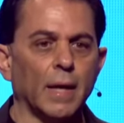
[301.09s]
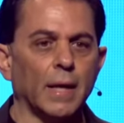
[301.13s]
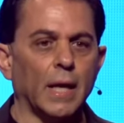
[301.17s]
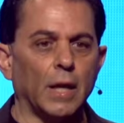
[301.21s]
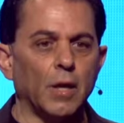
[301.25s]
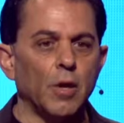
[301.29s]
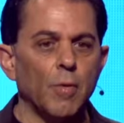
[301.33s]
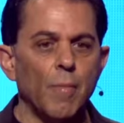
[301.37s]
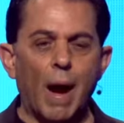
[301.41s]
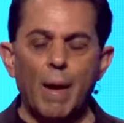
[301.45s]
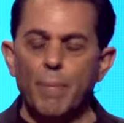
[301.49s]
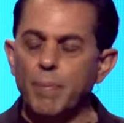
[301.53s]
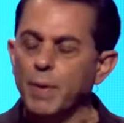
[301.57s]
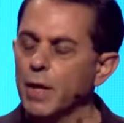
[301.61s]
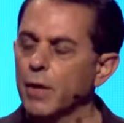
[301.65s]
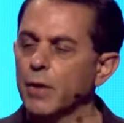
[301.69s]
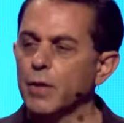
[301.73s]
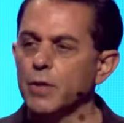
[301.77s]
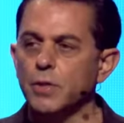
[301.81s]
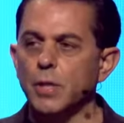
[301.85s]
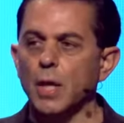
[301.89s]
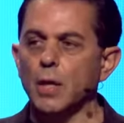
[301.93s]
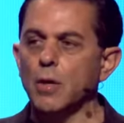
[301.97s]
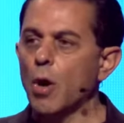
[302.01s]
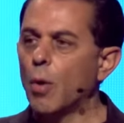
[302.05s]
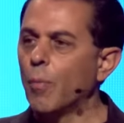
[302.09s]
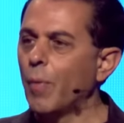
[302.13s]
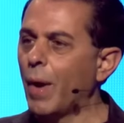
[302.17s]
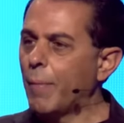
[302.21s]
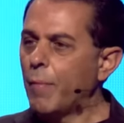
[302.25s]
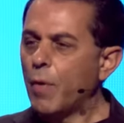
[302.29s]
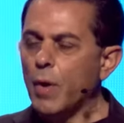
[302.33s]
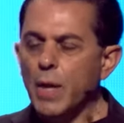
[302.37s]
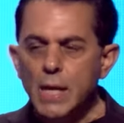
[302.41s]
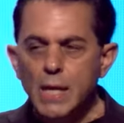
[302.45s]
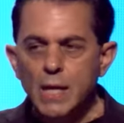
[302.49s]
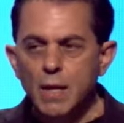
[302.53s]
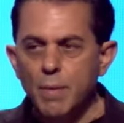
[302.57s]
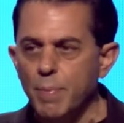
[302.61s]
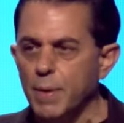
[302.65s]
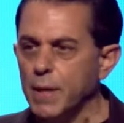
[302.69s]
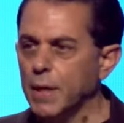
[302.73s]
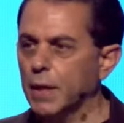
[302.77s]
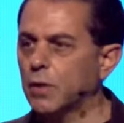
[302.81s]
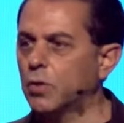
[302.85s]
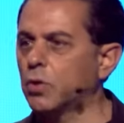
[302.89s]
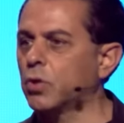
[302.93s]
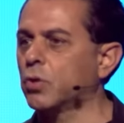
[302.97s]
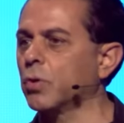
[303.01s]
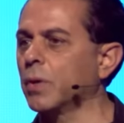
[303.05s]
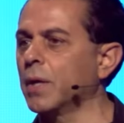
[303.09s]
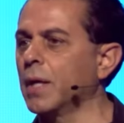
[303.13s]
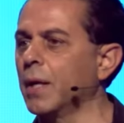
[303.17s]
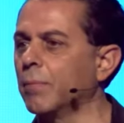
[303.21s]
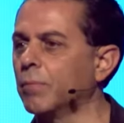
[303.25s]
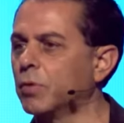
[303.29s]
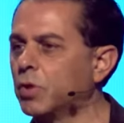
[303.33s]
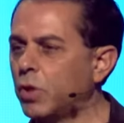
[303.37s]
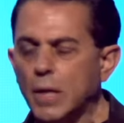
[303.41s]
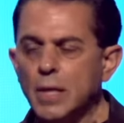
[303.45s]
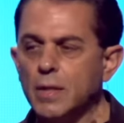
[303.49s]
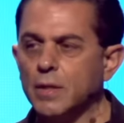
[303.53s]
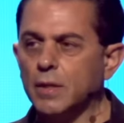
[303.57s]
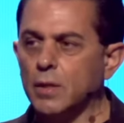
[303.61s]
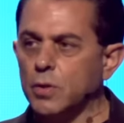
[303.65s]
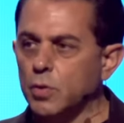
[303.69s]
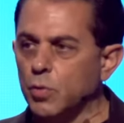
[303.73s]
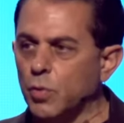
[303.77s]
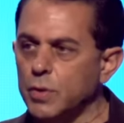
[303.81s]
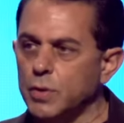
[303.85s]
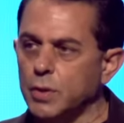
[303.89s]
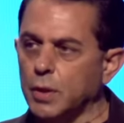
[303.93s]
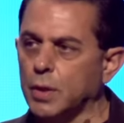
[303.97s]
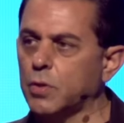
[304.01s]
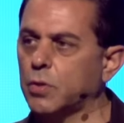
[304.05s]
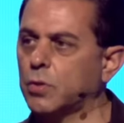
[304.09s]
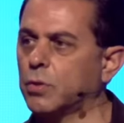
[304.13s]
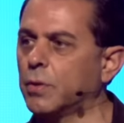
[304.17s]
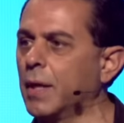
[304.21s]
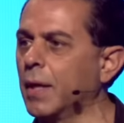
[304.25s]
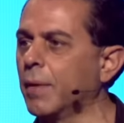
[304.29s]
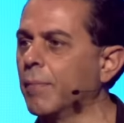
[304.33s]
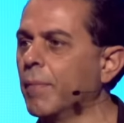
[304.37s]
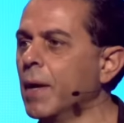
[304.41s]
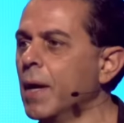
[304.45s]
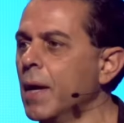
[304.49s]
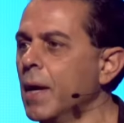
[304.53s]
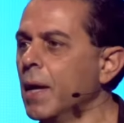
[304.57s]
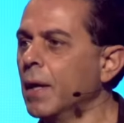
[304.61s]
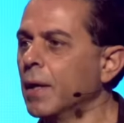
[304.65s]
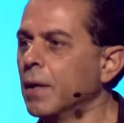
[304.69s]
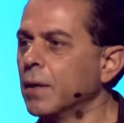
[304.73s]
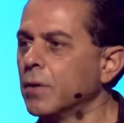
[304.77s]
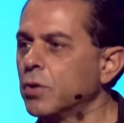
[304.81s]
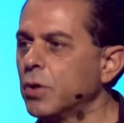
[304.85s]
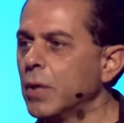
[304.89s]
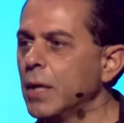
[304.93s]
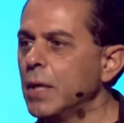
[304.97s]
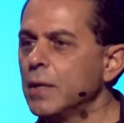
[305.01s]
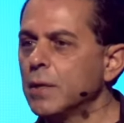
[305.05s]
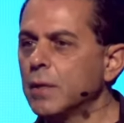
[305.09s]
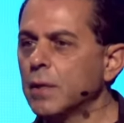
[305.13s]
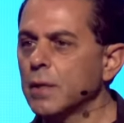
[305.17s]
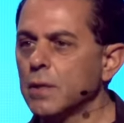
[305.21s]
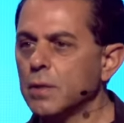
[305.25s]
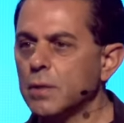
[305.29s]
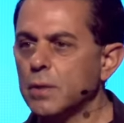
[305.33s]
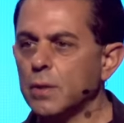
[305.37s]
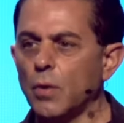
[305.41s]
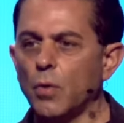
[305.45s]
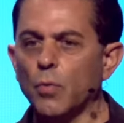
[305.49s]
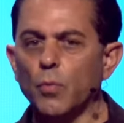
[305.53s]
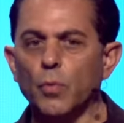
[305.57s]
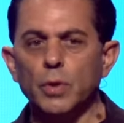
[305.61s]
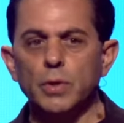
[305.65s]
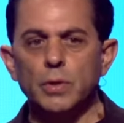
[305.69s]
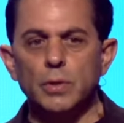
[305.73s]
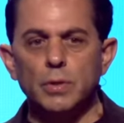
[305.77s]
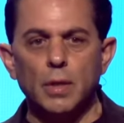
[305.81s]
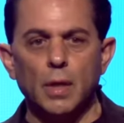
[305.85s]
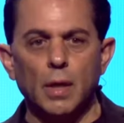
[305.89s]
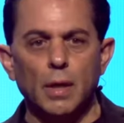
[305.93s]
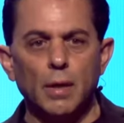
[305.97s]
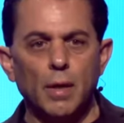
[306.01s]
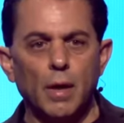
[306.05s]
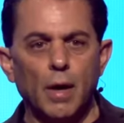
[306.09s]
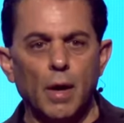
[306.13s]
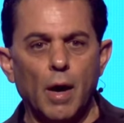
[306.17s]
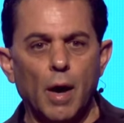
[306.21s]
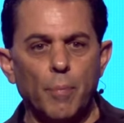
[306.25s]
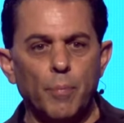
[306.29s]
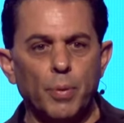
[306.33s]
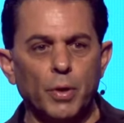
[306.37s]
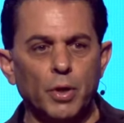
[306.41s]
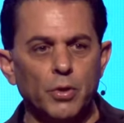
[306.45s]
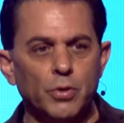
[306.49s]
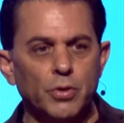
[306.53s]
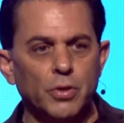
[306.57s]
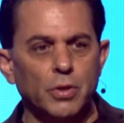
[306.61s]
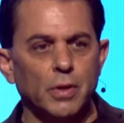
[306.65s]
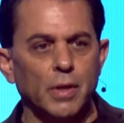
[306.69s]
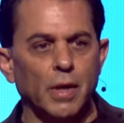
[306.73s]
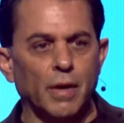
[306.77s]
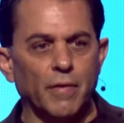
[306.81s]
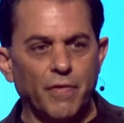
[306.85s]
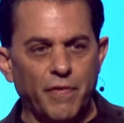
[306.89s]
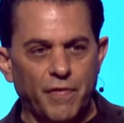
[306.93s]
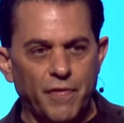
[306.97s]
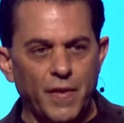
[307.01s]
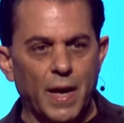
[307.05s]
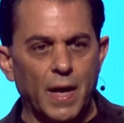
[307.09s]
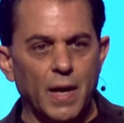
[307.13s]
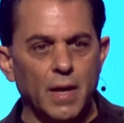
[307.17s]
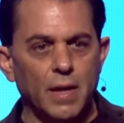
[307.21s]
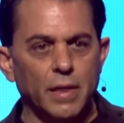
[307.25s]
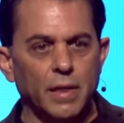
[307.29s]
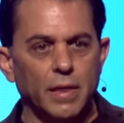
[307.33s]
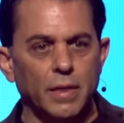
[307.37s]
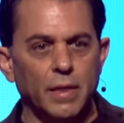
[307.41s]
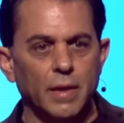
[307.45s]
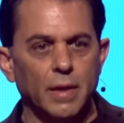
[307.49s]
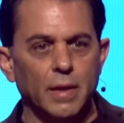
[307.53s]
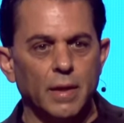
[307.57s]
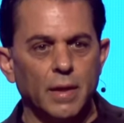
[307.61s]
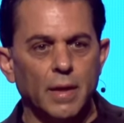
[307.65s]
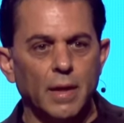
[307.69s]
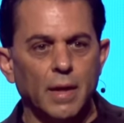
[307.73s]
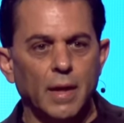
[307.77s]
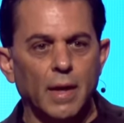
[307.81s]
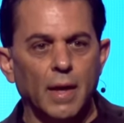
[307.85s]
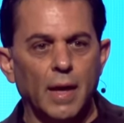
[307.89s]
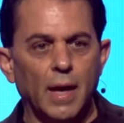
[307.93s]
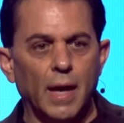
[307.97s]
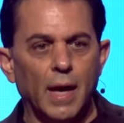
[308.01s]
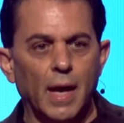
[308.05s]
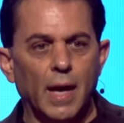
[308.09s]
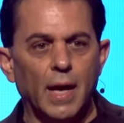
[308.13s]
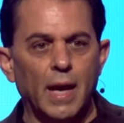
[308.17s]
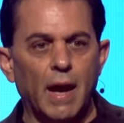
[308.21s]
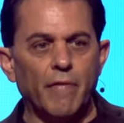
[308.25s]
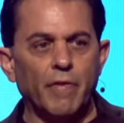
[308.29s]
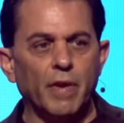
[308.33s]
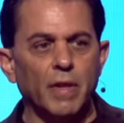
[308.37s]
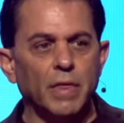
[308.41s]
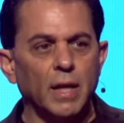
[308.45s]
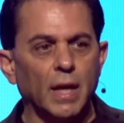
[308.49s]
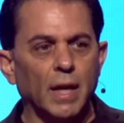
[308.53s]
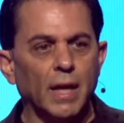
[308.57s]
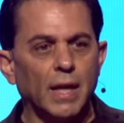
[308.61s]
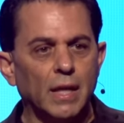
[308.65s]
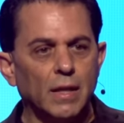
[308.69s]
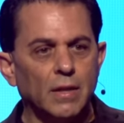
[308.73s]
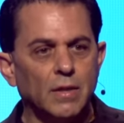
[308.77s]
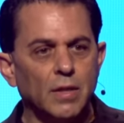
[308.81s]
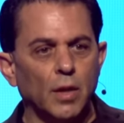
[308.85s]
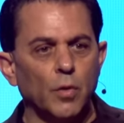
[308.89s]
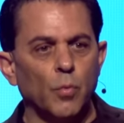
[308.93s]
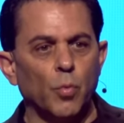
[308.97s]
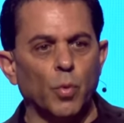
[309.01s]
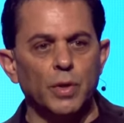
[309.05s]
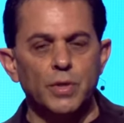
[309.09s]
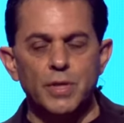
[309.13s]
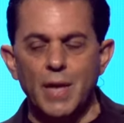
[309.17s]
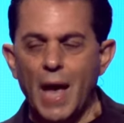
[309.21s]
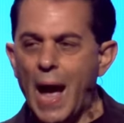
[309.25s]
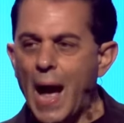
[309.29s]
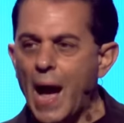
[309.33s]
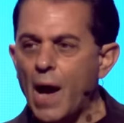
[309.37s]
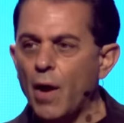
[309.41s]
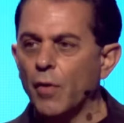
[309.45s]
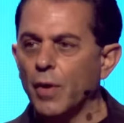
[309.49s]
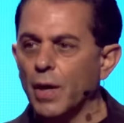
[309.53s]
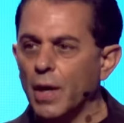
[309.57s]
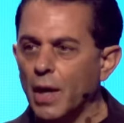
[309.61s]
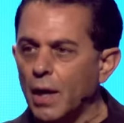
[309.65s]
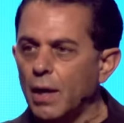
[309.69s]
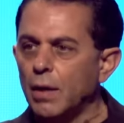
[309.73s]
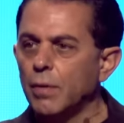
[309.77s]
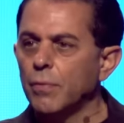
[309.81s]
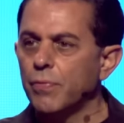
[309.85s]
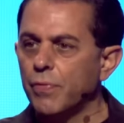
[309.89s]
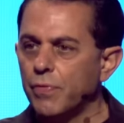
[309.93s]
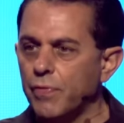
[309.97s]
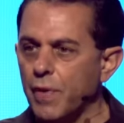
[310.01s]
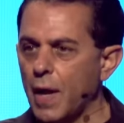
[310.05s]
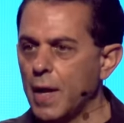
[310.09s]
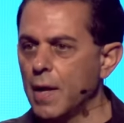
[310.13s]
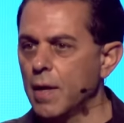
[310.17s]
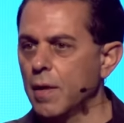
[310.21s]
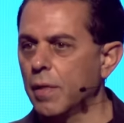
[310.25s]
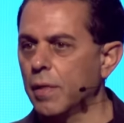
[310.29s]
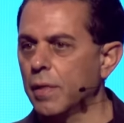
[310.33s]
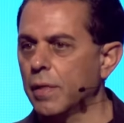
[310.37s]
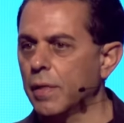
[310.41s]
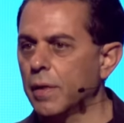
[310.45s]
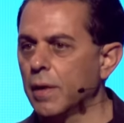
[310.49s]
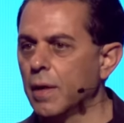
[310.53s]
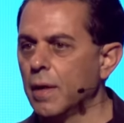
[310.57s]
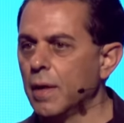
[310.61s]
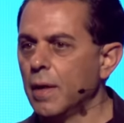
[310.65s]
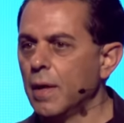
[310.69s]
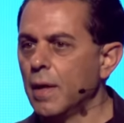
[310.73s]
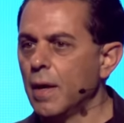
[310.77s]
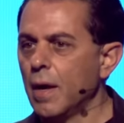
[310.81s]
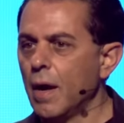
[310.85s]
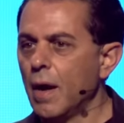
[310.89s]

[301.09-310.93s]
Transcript: Now you might be here and say, no, man, we need to be extreme. Jesus was extreme. Jesus was a person of faith, and everything he did was out of faith.